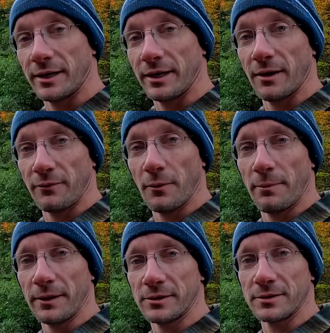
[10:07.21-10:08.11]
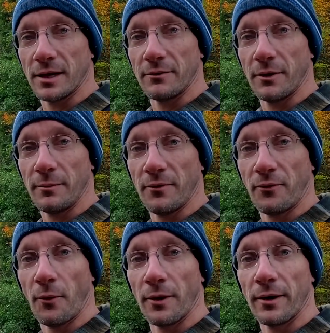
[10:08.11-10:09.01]
to get a few pictures of it
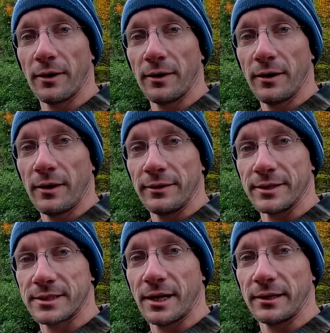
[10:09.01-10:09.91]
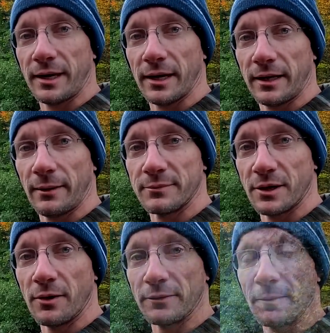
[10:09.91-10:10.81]
before the sun kind of comes
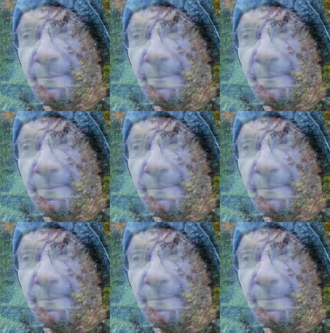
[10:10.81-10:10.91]
over.